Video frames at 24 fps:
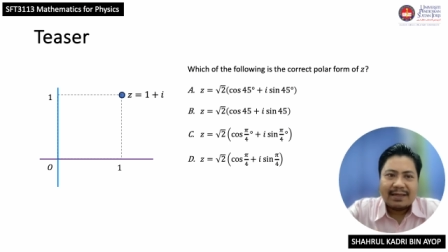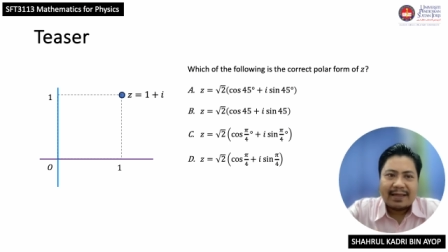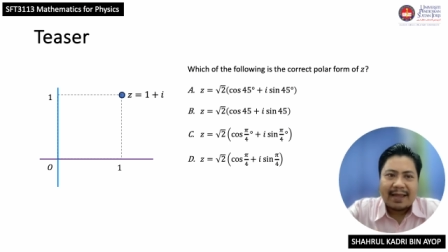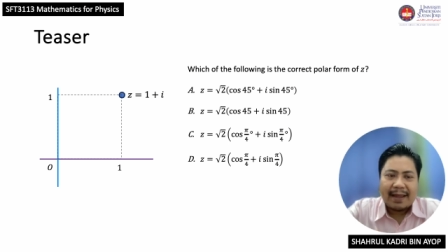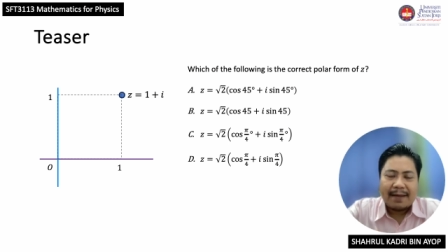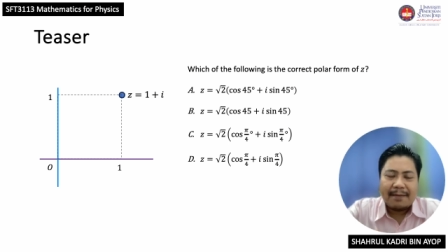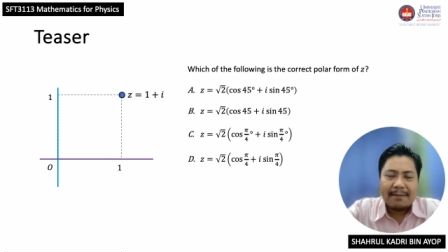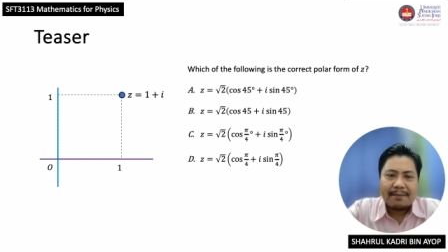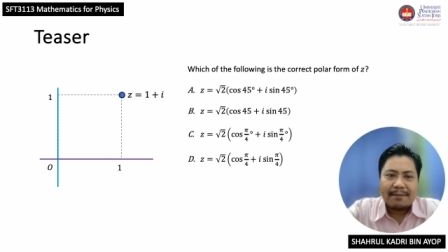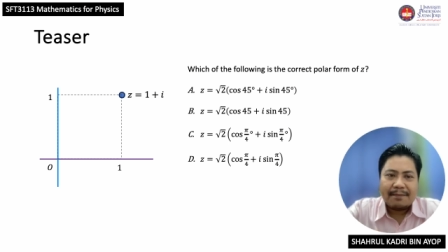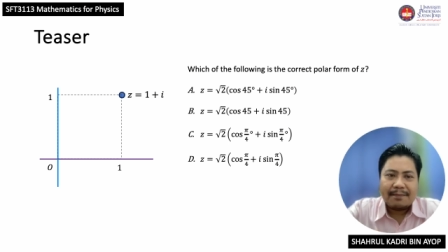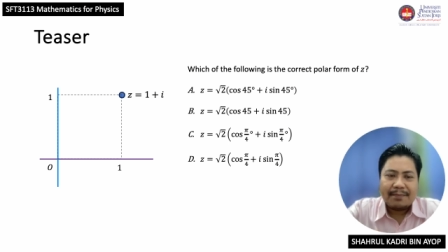
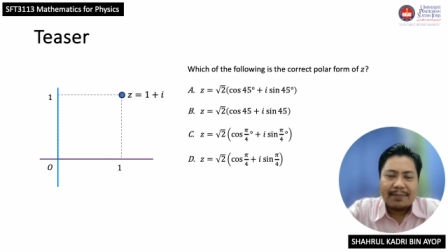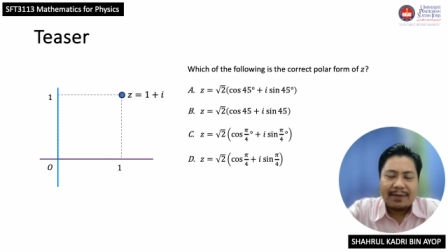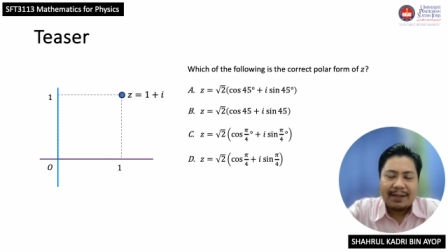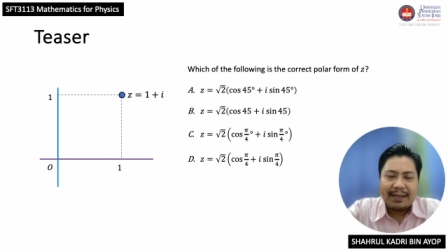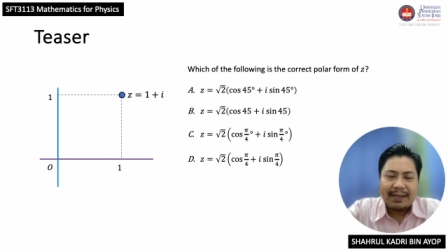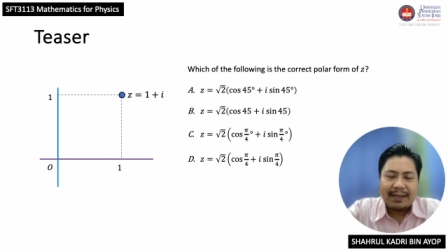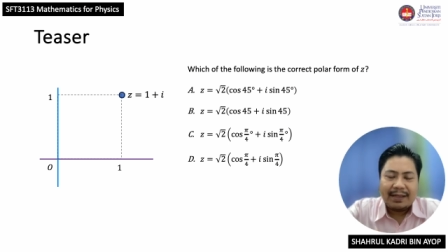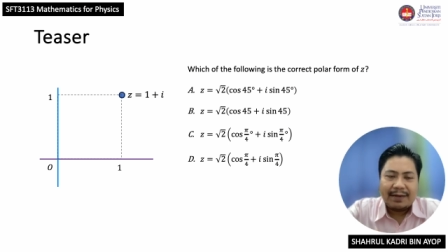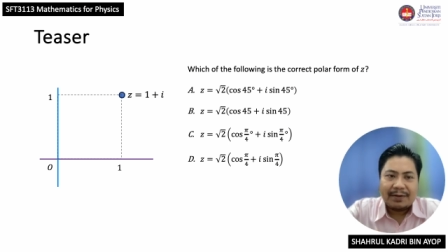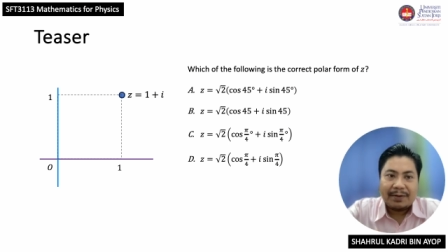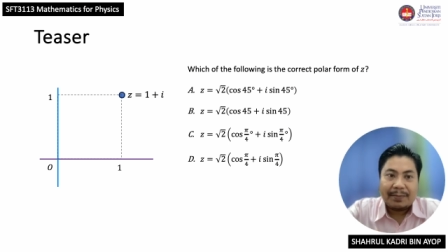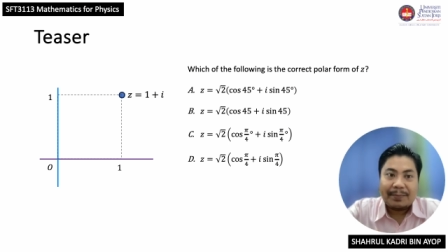can
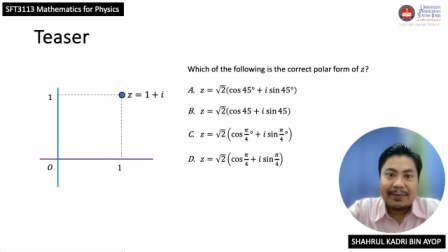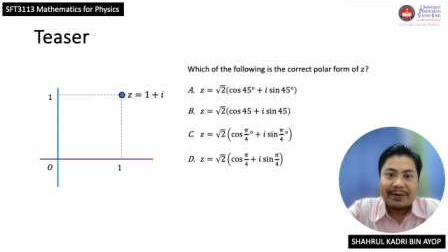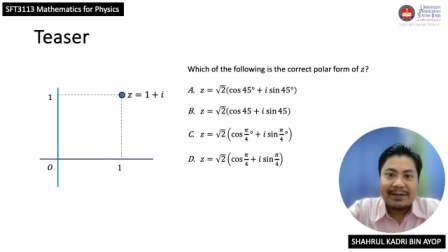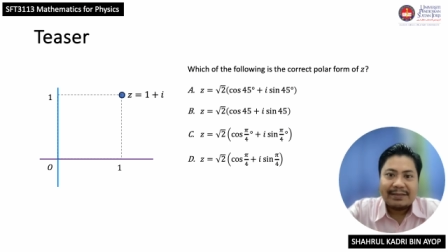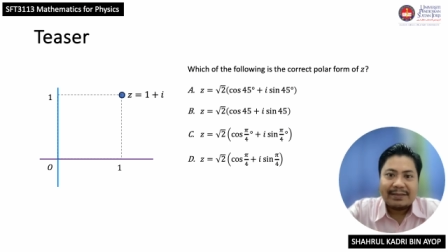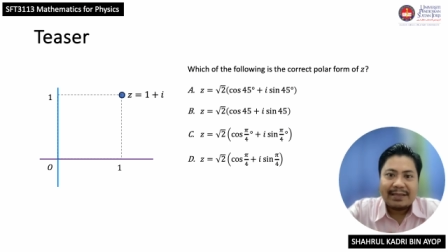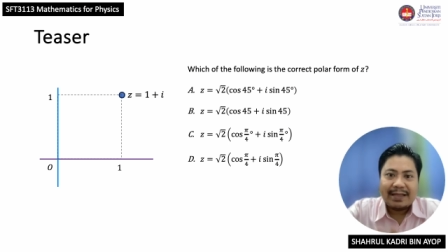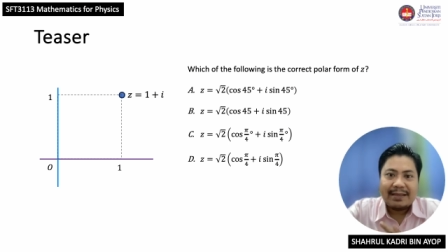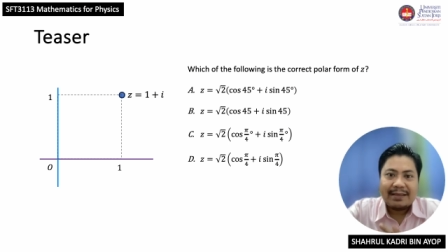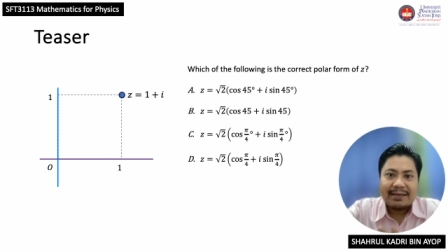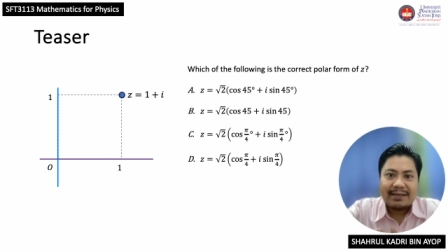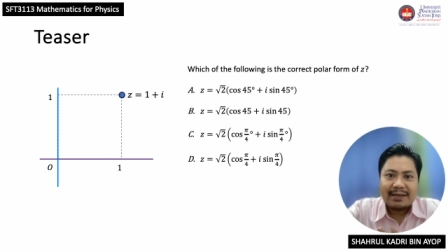be
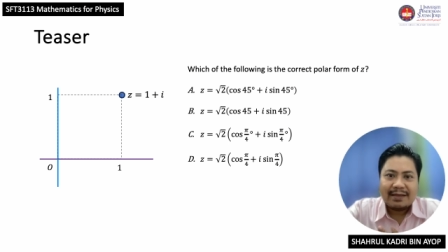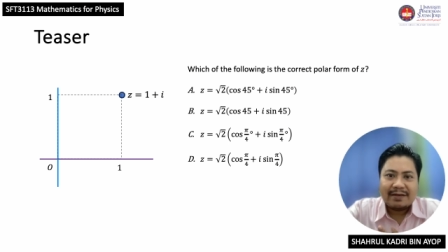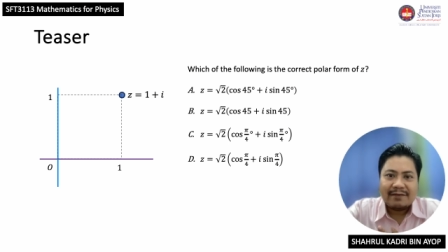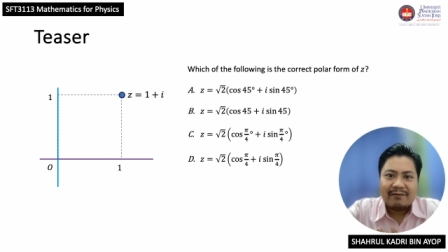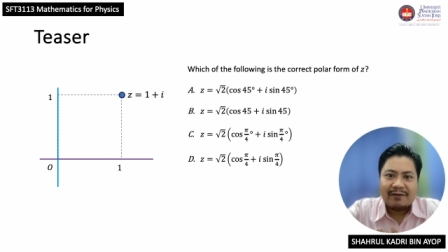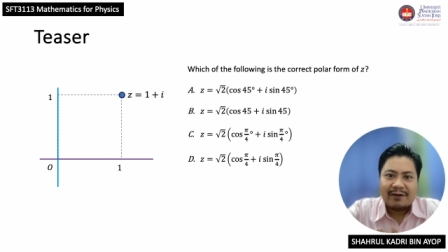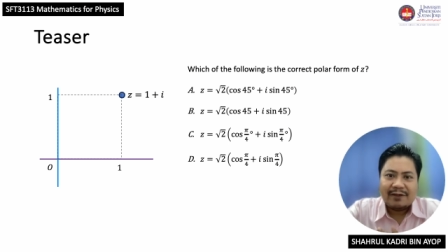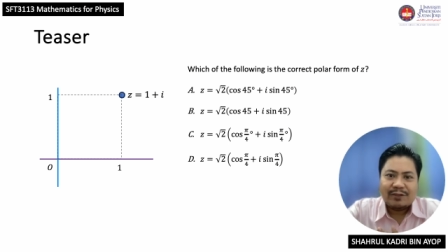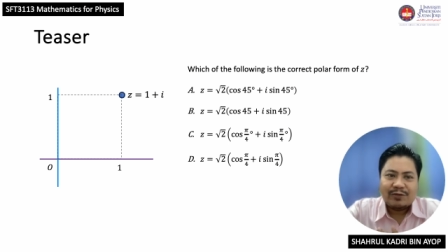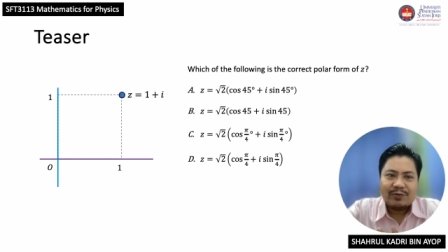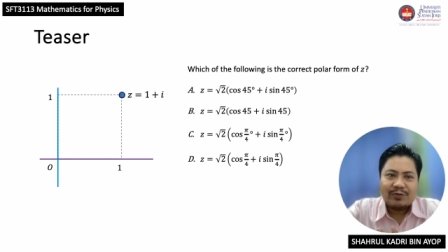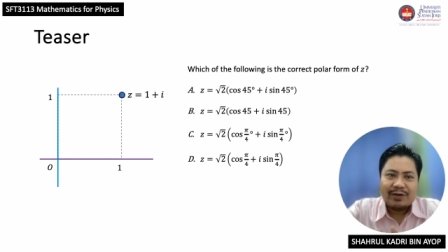represented
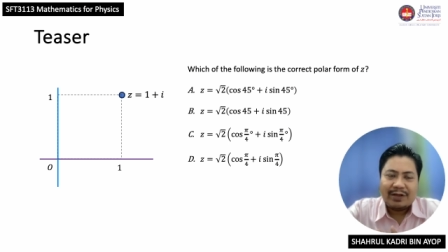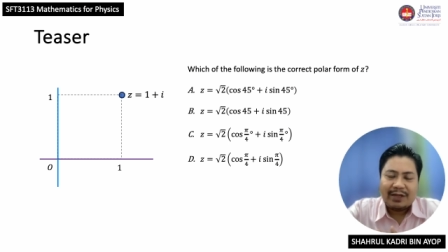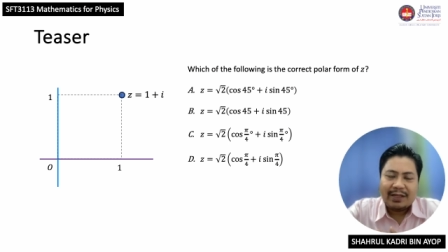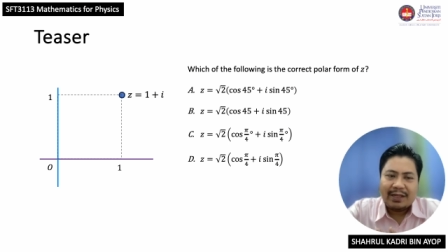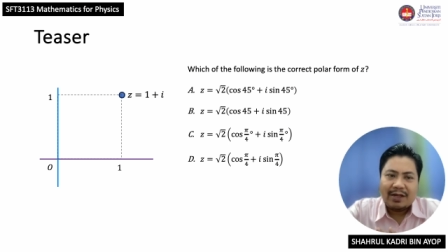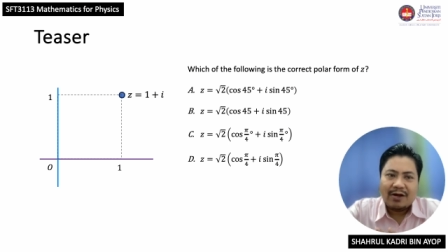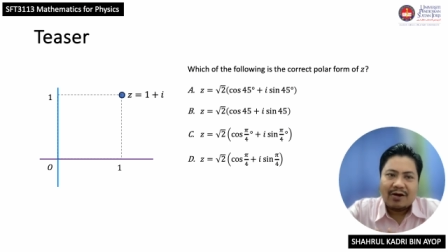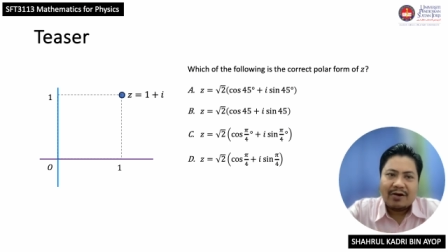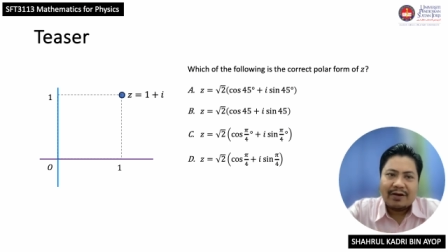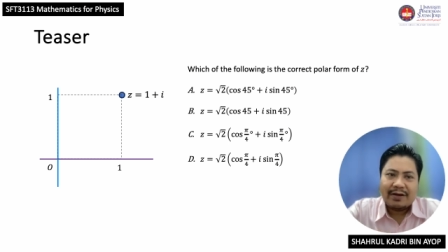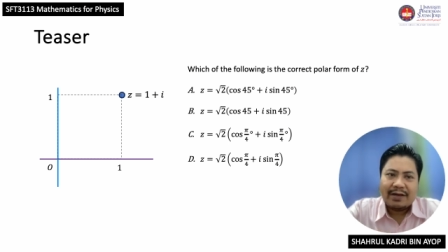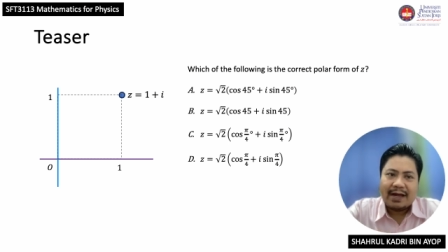
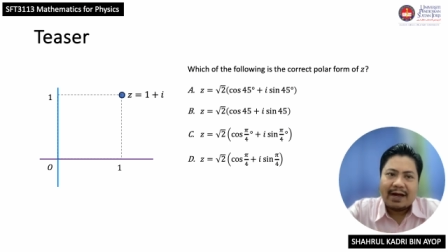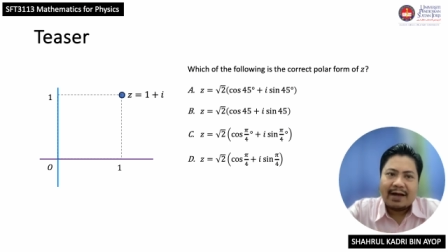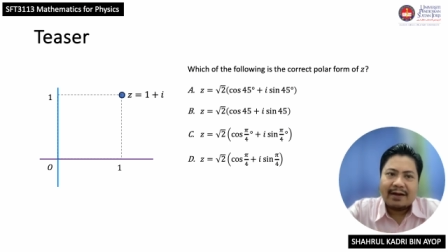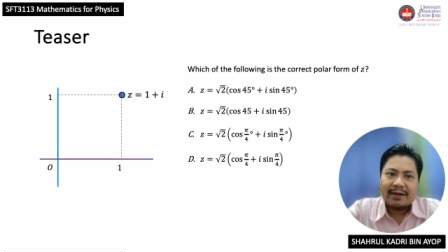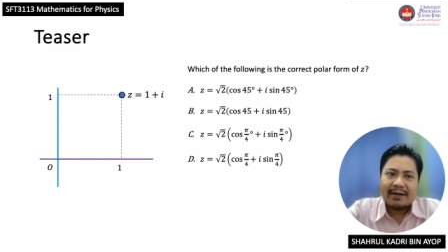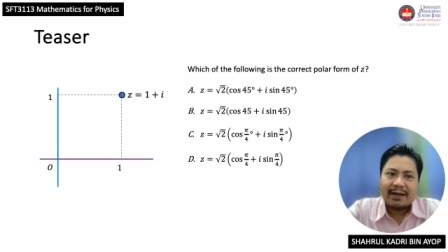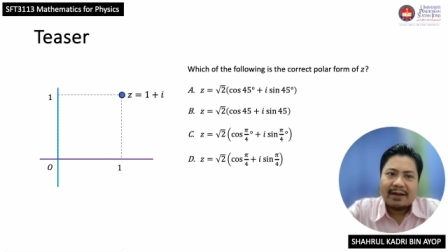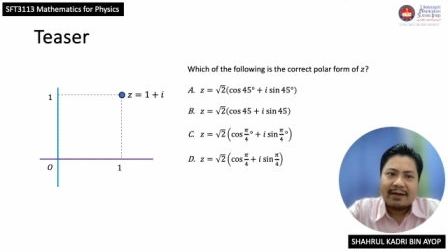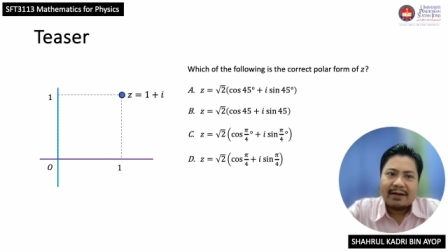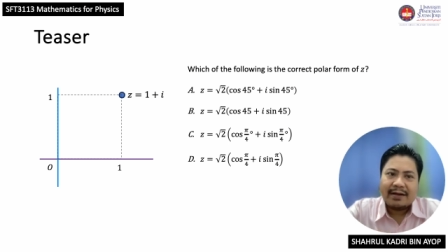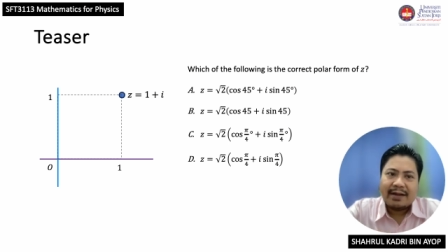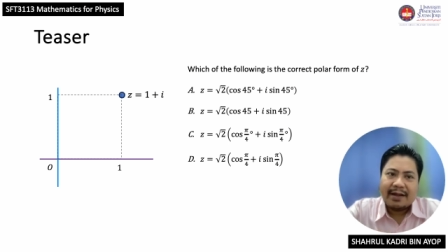visually on the
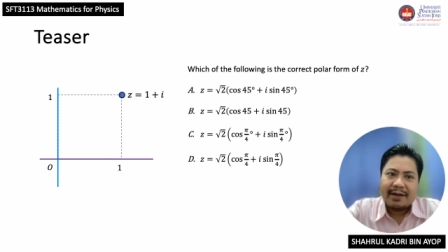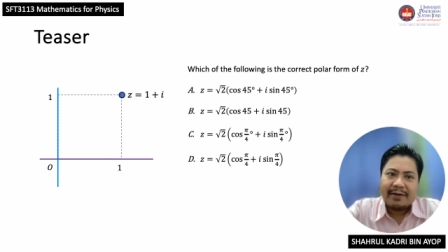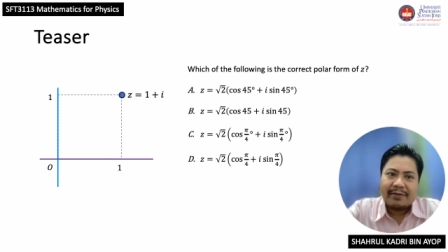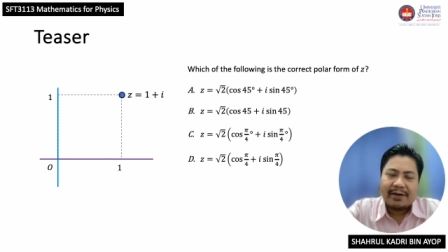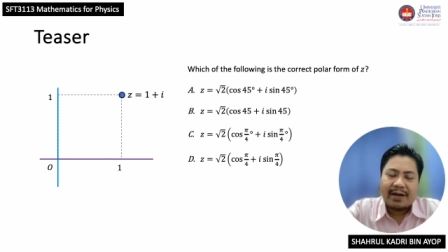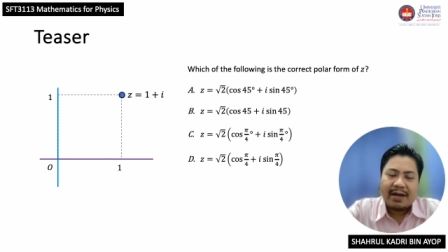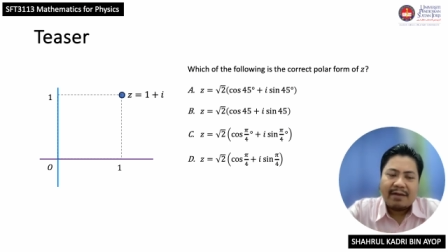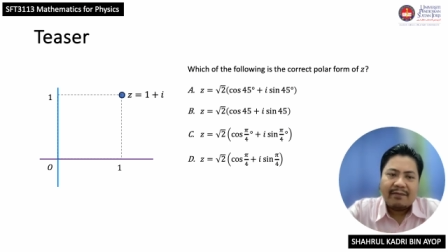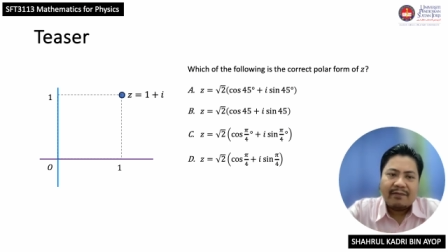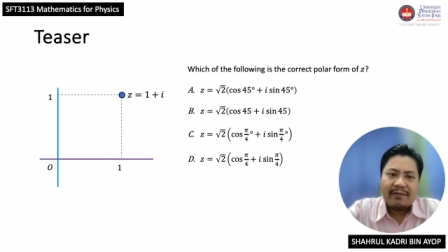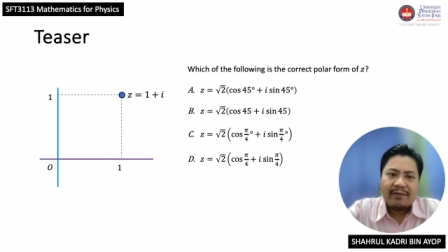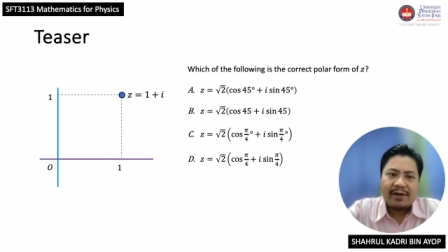Argand diagram.